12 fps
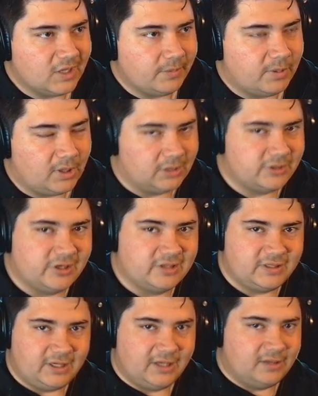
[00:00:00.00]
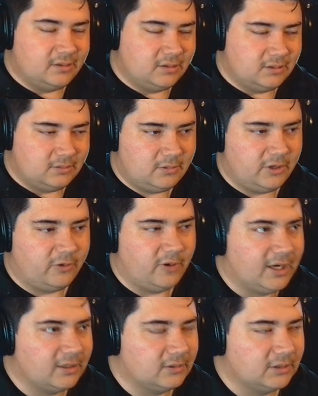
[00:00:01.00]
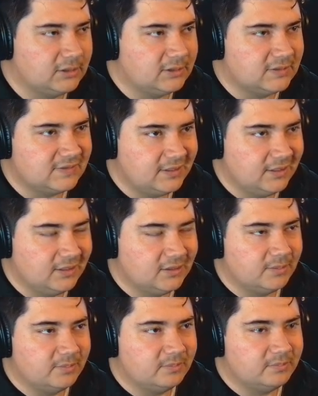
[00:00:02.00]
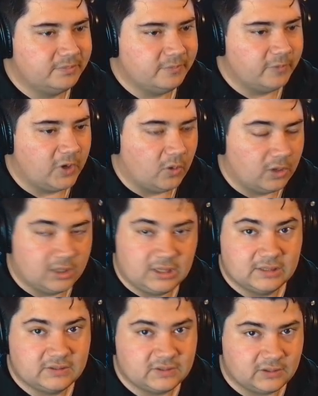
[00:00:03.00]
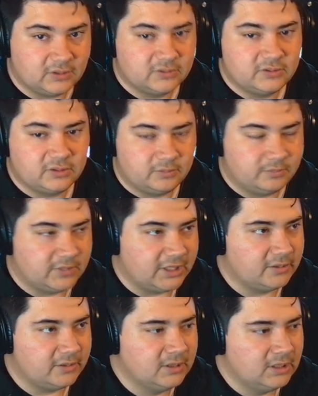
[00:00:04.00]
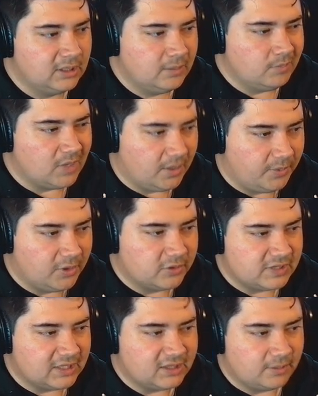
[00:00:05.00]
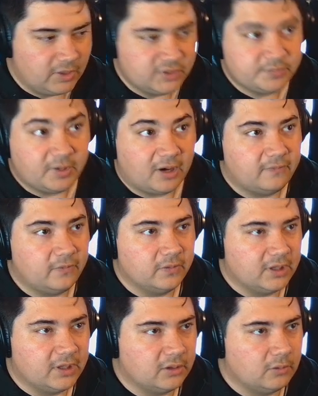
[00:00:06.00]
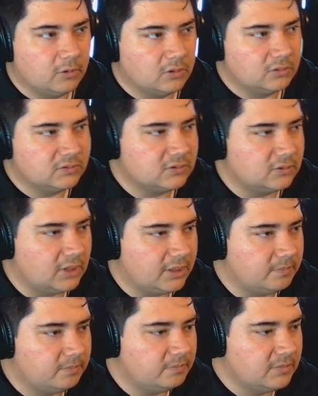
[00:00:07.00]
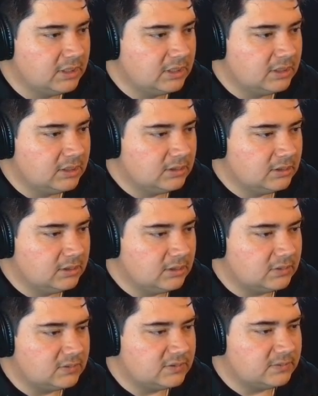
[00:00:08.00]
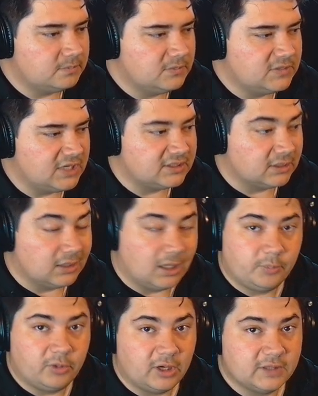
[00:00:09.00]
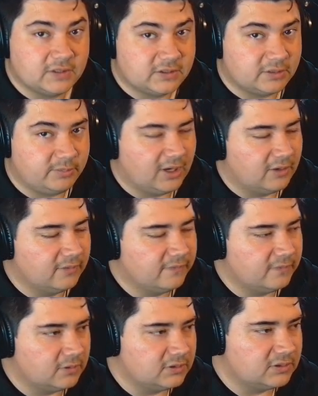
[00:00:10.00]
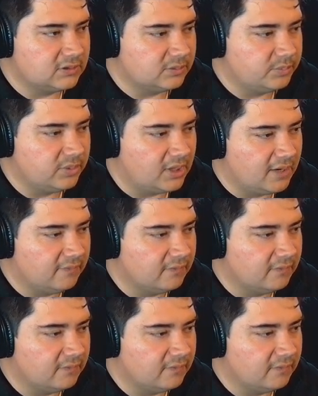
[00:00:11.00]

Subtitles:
I apologize again, the crackling, because again, I'm recording this, and also my computer's not the most powerful thing in the world, so it takes a lot of processing power for it to play